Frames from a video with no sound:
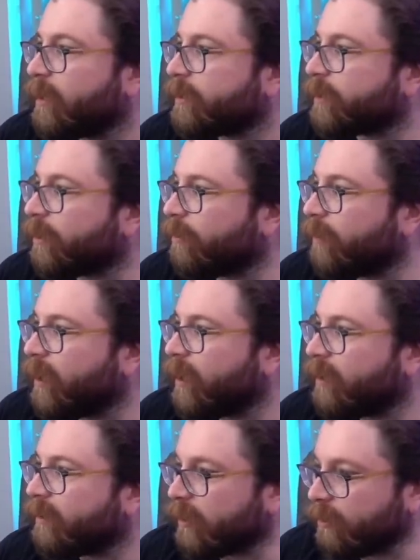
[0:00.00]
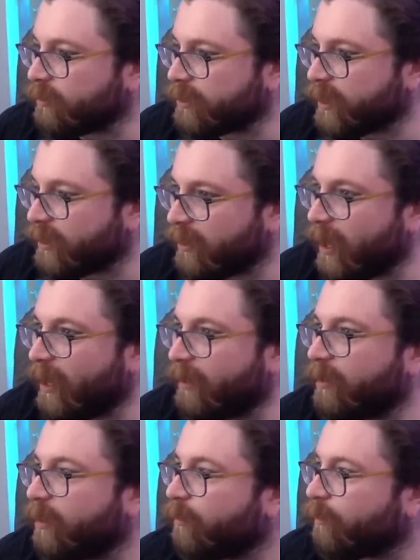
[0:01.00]
So,
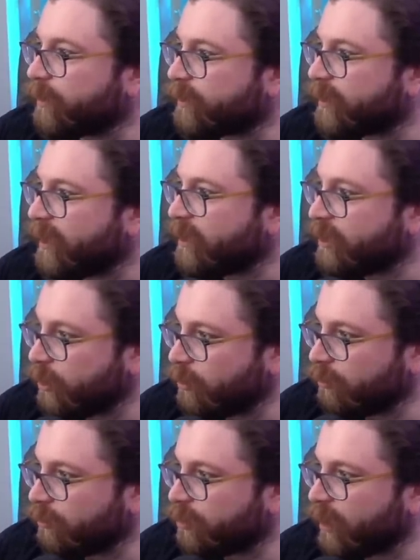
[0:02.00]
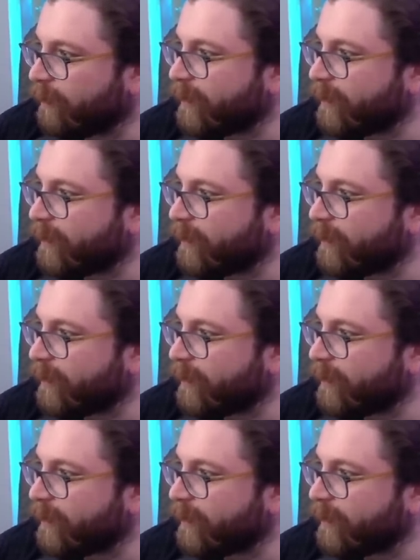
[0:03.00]
Tenochtitlan was huge.